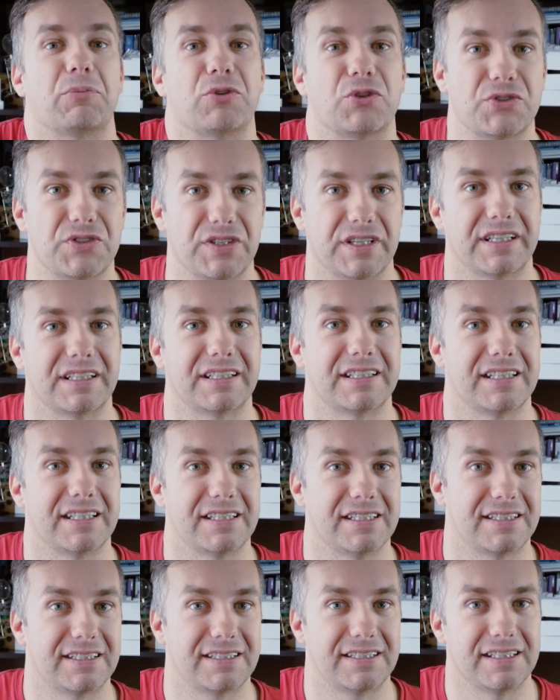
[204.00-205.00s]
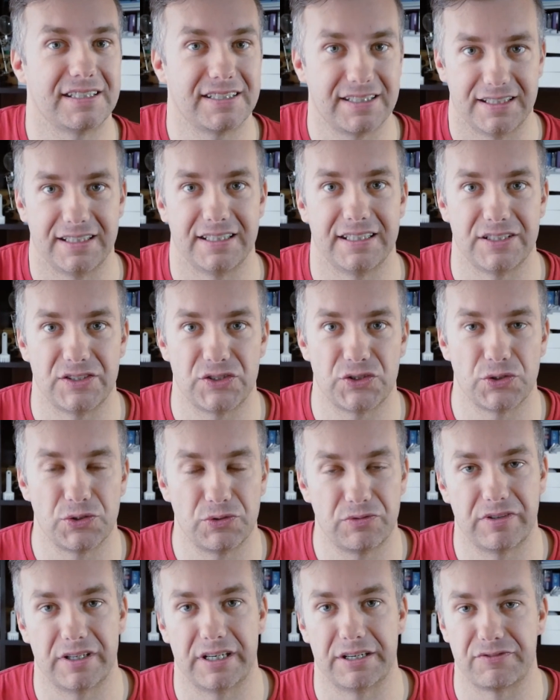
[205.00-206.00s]
I'm using the
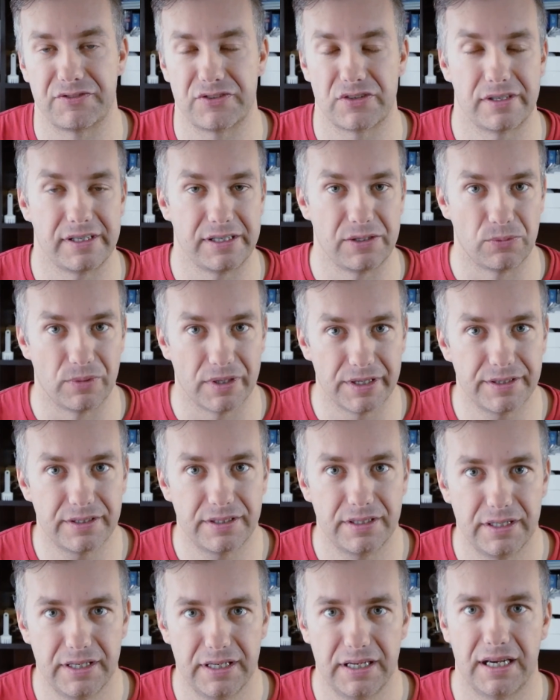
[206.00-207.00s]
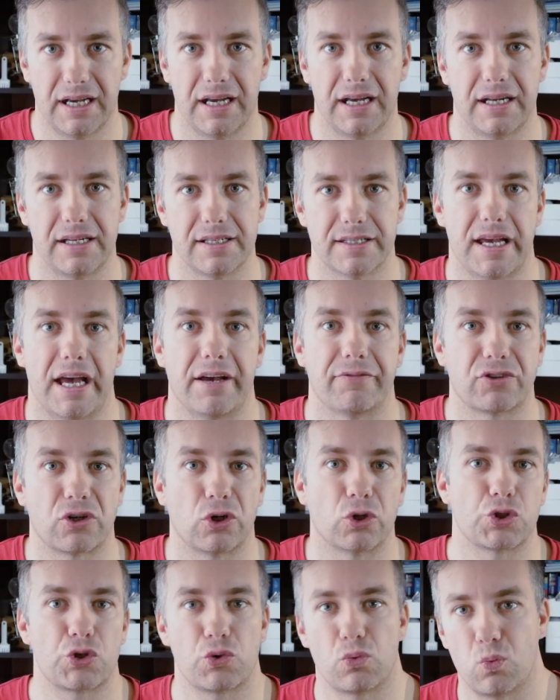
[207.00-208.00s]
CC2531 and I've
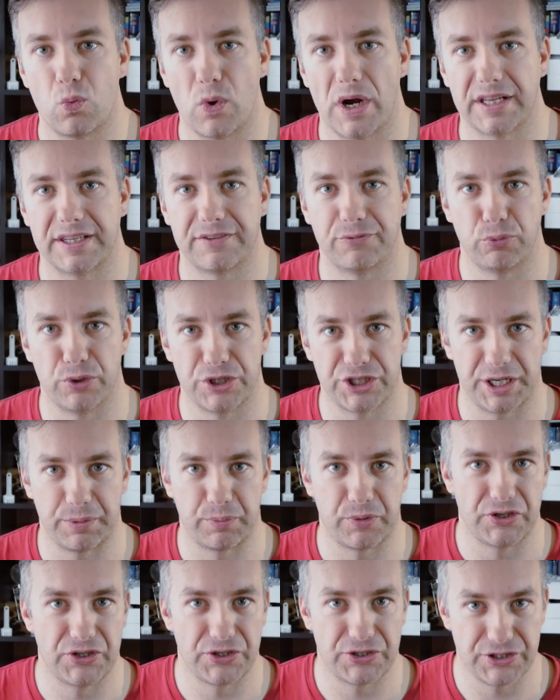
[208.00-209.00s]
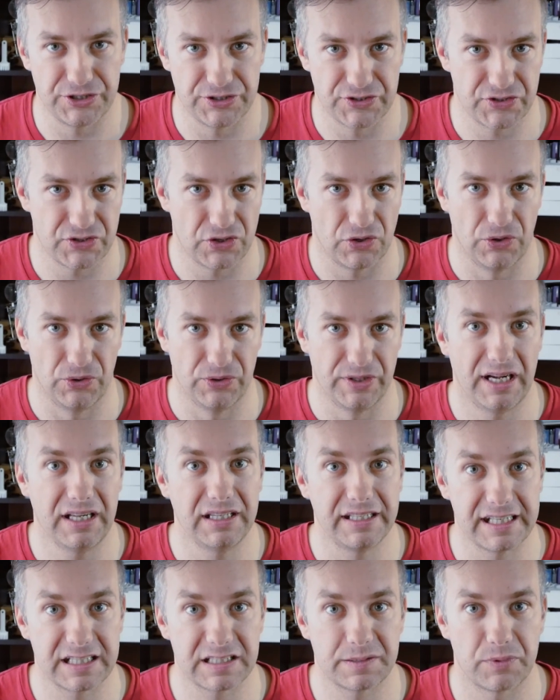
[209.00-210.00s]
got one which I purchased on
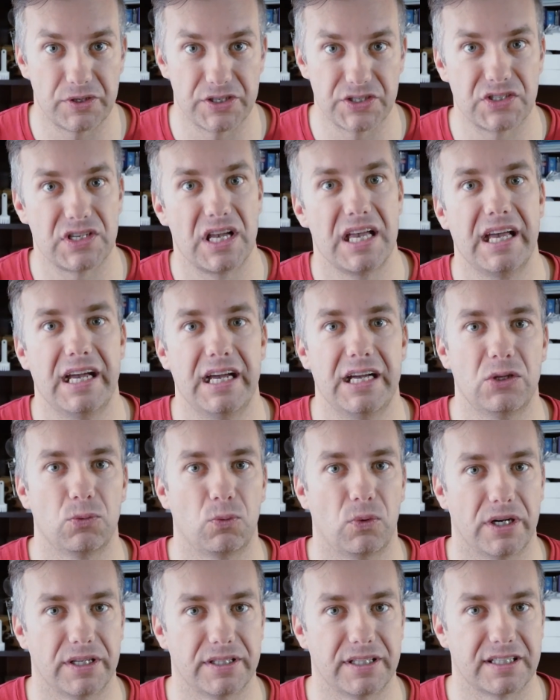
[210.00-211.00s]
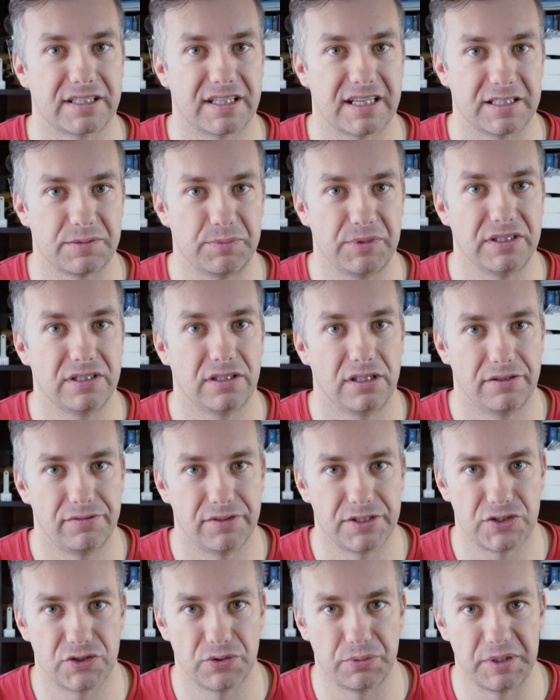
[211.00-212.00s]
AliExpress and one that has been
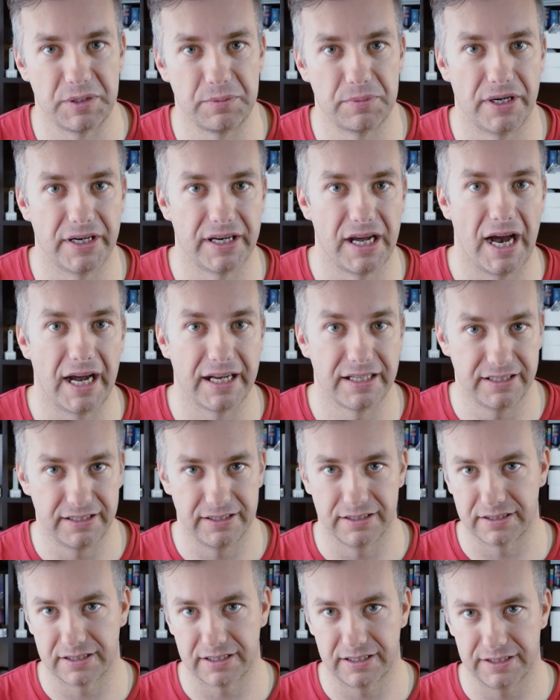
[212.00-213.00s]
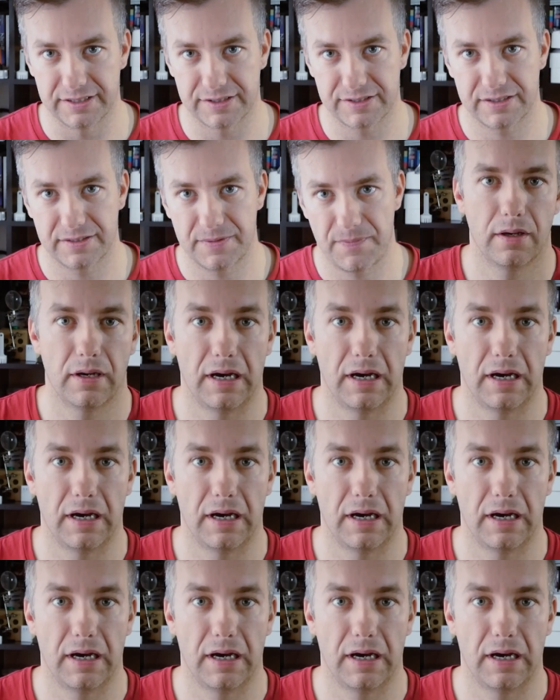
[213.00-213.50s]
delivered to me by ITEAD guys.